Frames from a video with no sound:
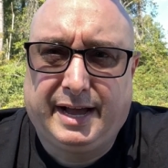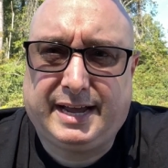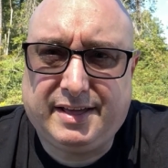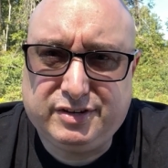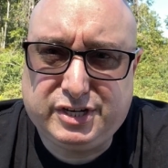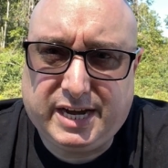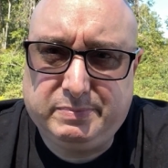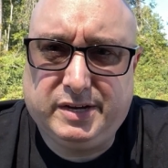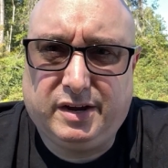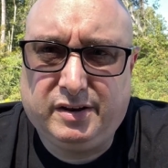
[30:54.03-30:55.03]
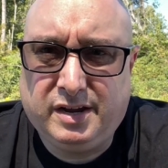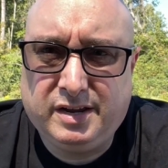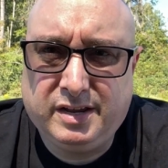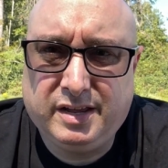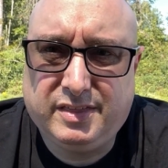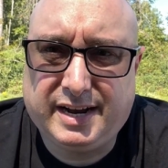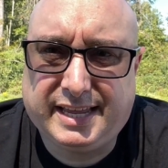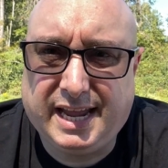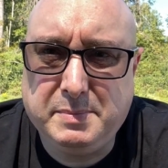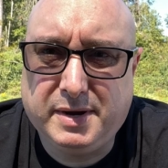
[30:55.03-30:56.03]
Got the job done that I
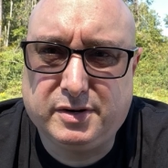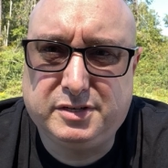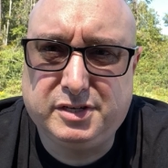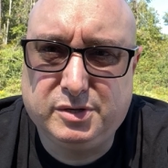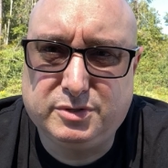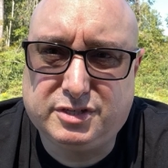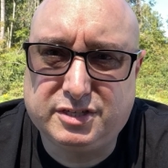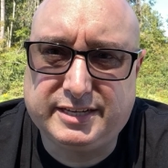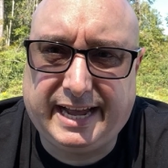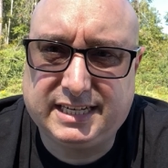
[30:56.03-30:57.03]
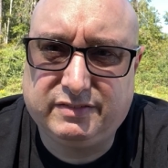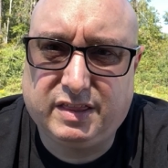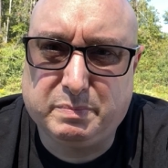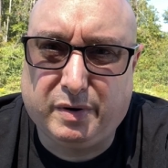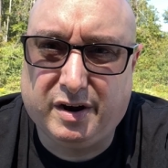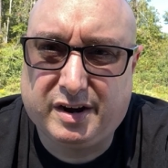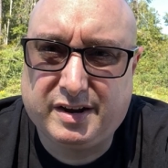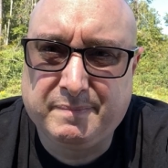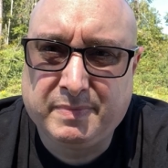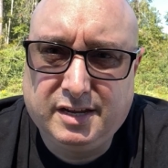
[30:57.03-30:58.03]
came here to do, is just to activate the park.
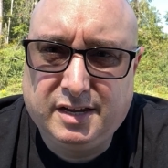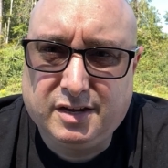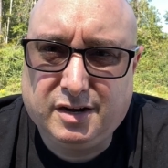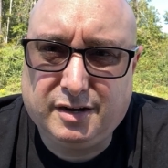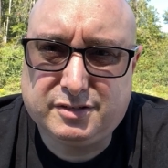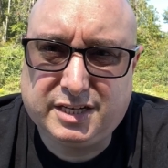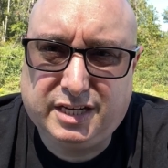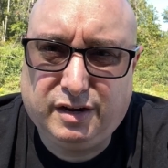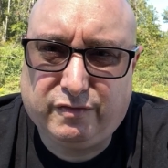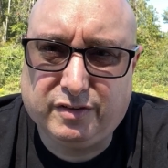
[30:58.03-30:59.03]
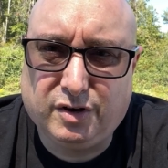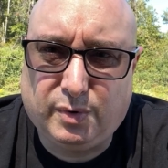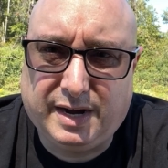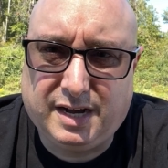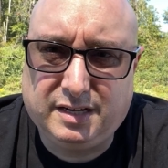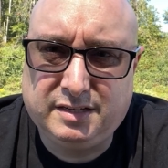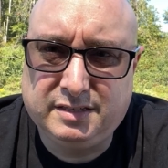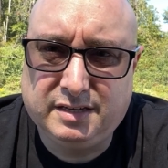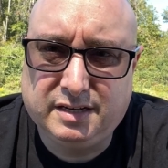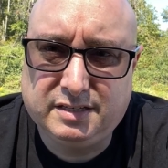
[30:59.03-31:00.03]
Called C Q for a little while,
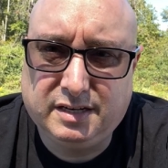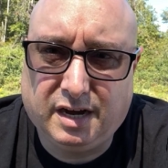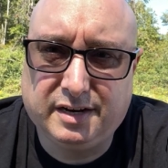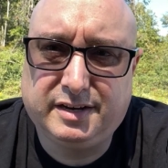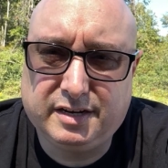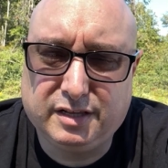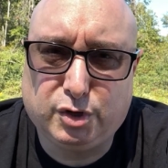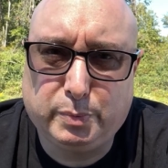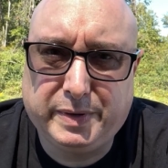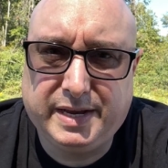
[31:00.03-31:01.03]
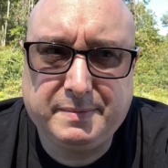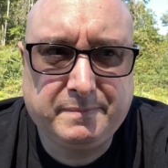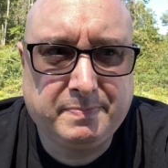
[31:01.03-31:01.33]
hunted a little bit.